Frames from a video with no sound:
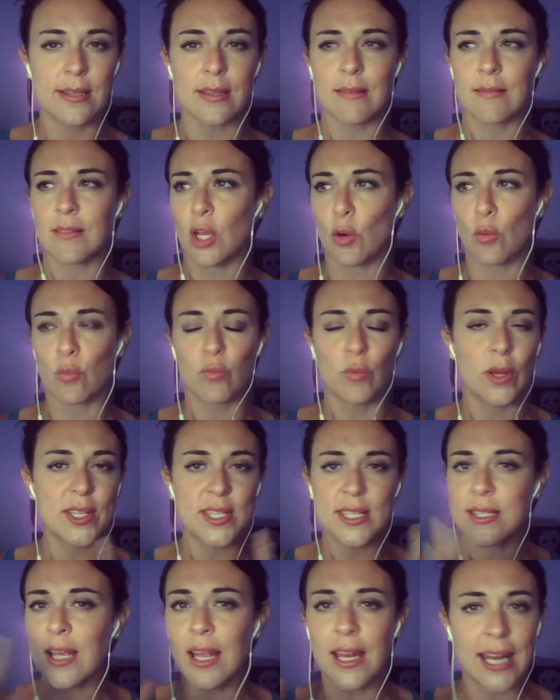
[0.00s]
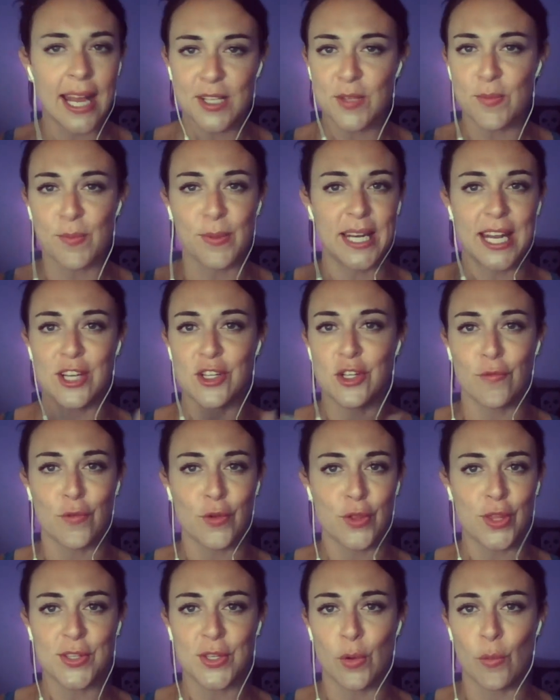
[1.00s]
there was an explanation
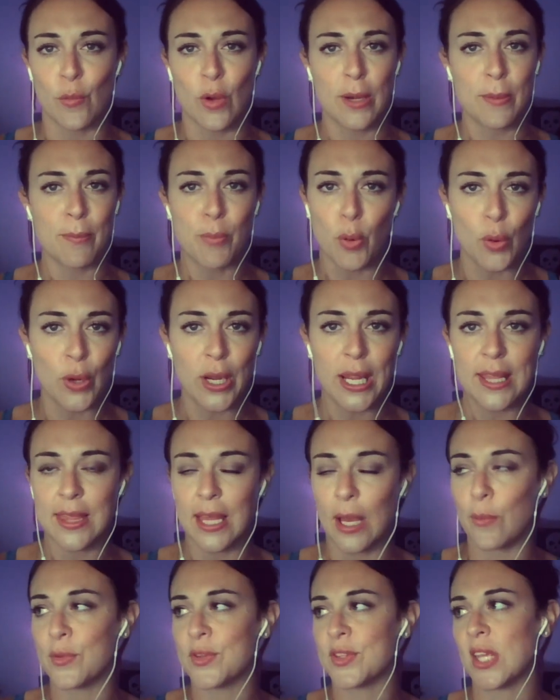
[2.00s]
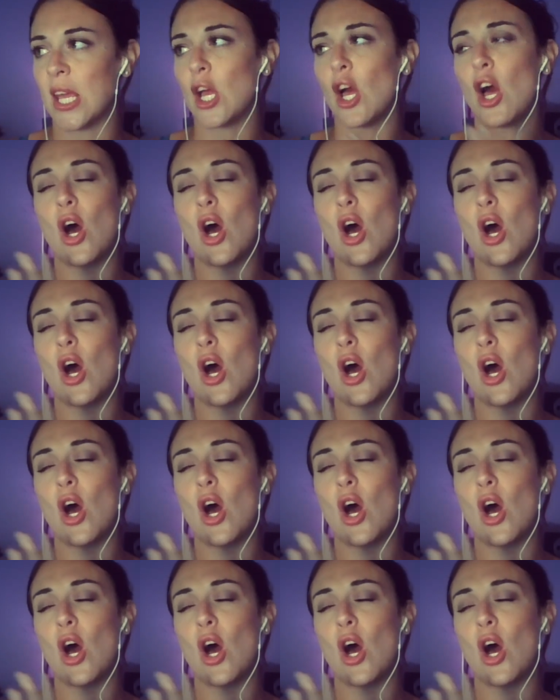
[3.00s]
for this at one point that was like,